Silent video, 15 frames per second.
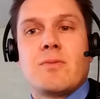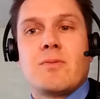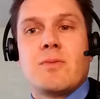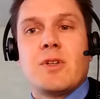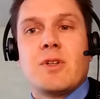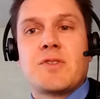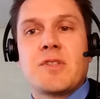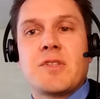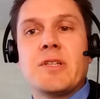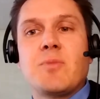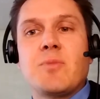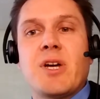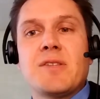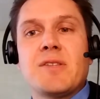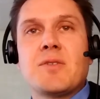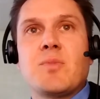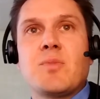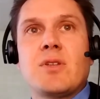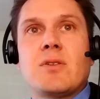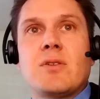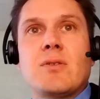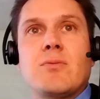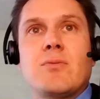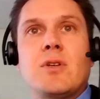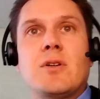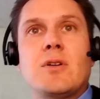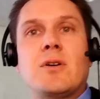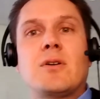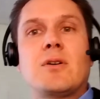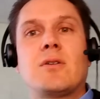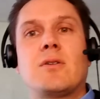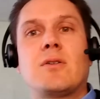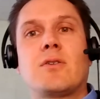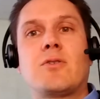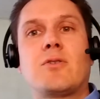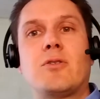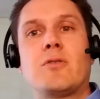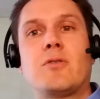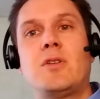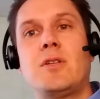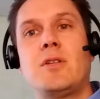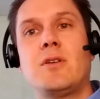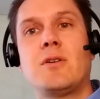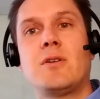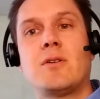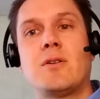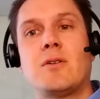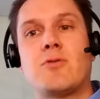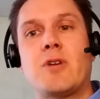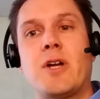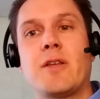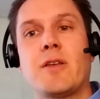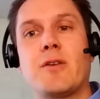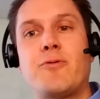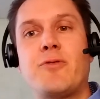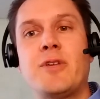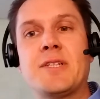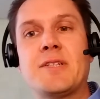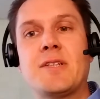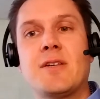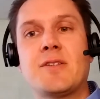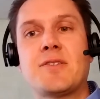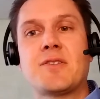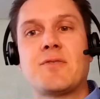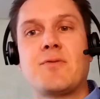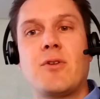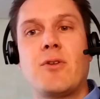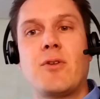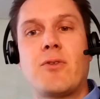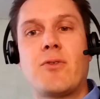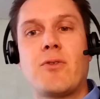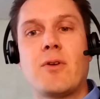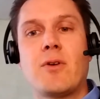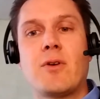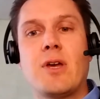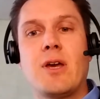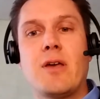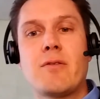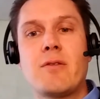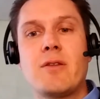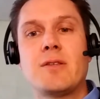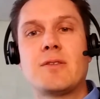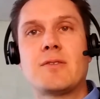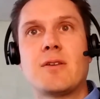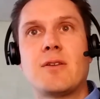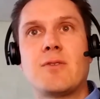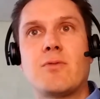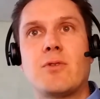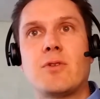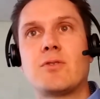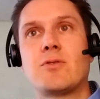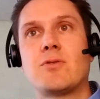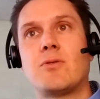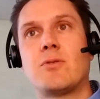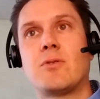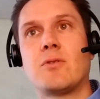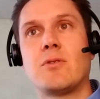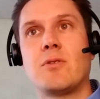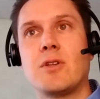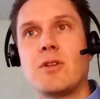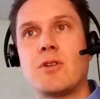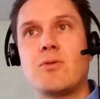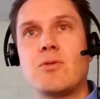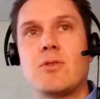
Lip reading: It still depends a bit. We are currently running a field test with athletes and want to include